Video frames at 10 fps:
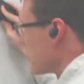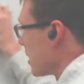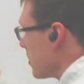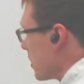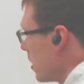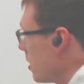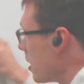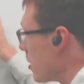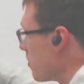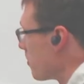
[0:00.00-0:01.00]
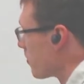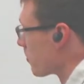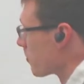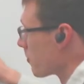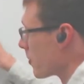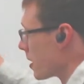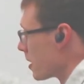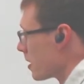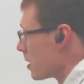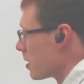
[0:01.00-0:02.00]
same time,
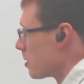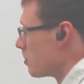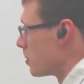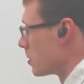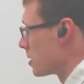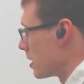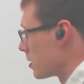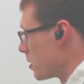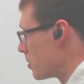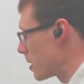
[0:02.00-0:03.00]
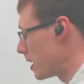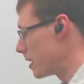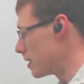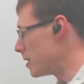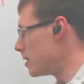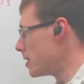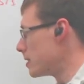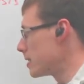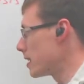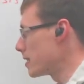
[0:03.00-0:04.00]
where it says, okay,
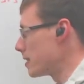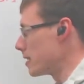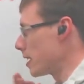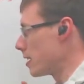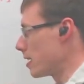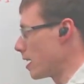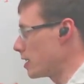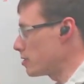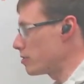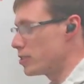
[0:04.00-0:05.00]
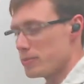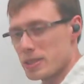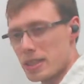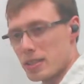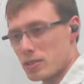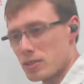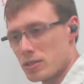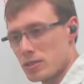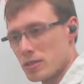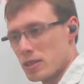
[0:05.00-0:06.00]
take the ice cream
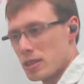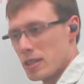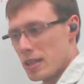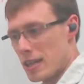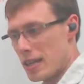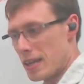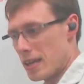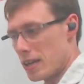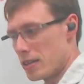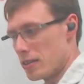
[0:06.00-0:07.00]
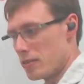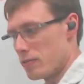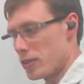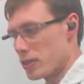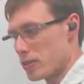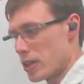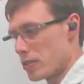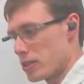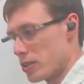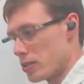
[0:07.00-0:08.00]
sales and figure
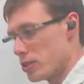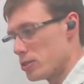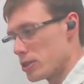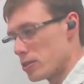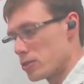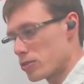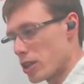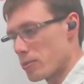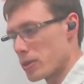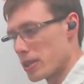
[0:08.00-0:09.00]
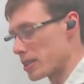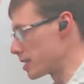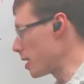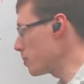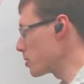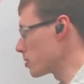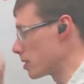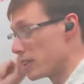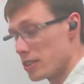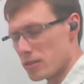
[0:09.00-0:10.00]
out, and use those to try to predict the temperature
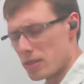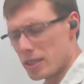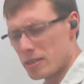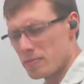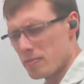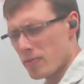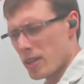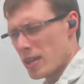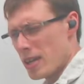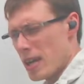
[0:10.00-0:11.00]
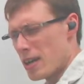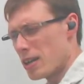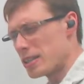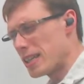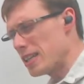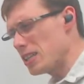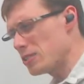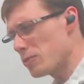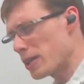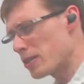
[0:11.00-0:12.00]
linearly. And on
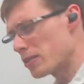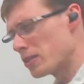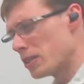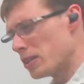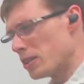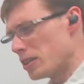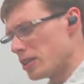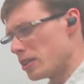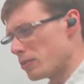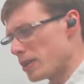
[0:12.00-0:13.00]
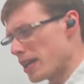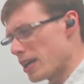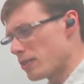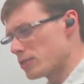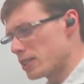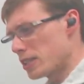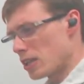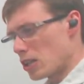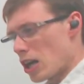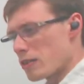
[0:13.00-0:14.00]
days where, we have, say,
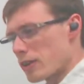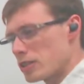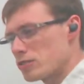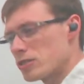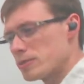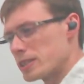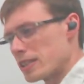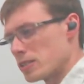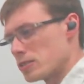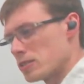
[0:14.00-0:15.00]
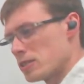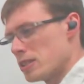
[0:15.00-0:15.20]
a lot of ice cream sales,